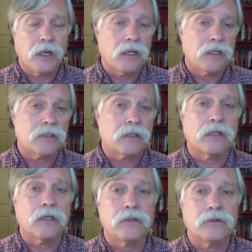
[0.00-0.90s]
It's going to
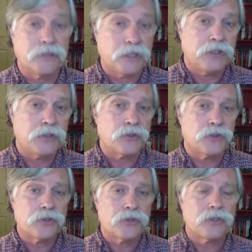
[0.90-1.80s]
include
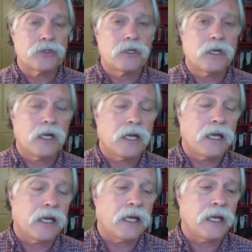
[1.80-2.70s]
teachers,
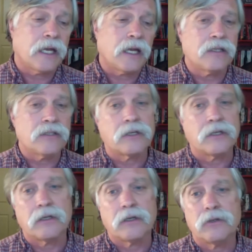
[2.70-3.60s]
and it's
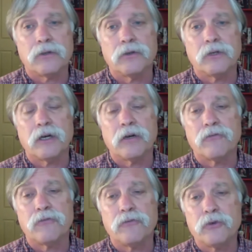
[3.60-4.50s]
going to include
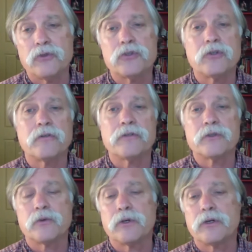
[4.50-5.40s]
food
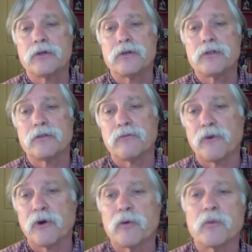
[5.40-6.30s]
service workers and
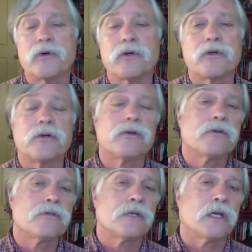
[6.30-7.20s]
farm
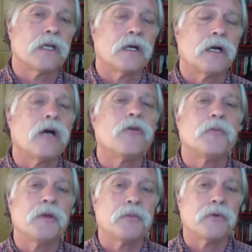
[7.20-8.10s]
workers and other
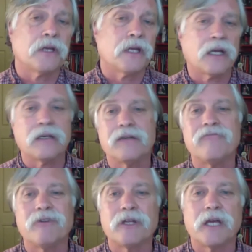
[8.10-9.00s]
people that
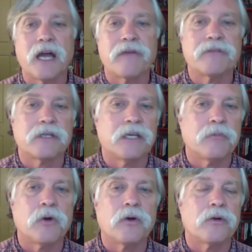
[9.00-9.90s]
really have to
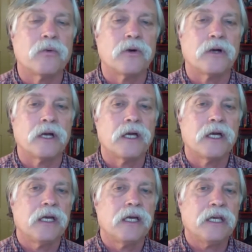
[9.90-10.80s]
keep going to work,
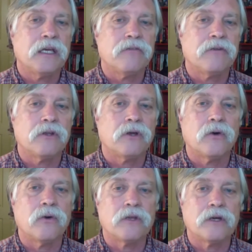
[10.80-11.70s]
even
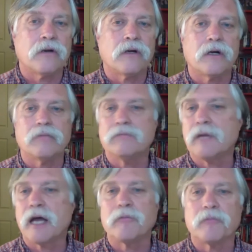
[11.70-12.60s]
though they're
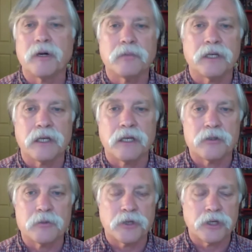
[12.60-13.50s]
out in public and
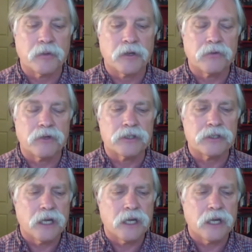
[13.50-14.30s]
it's putting them at risk.